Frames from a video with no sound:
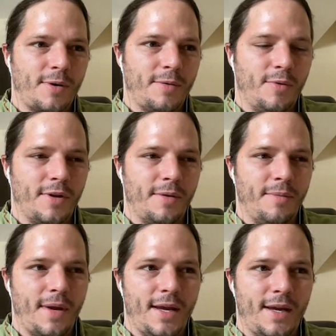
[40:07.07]
That's probably
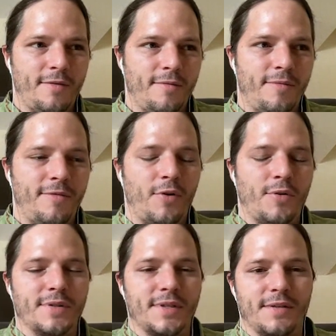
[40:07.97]
one of the main
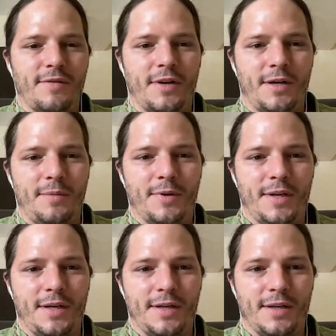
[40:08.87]
focuses of the
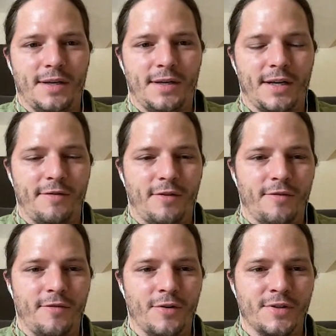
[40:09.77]
company and, and
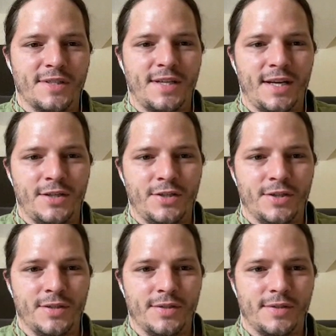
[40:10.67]
kind of our first
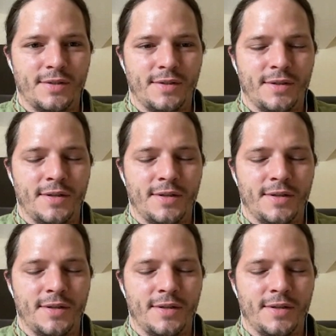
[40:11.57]
stages.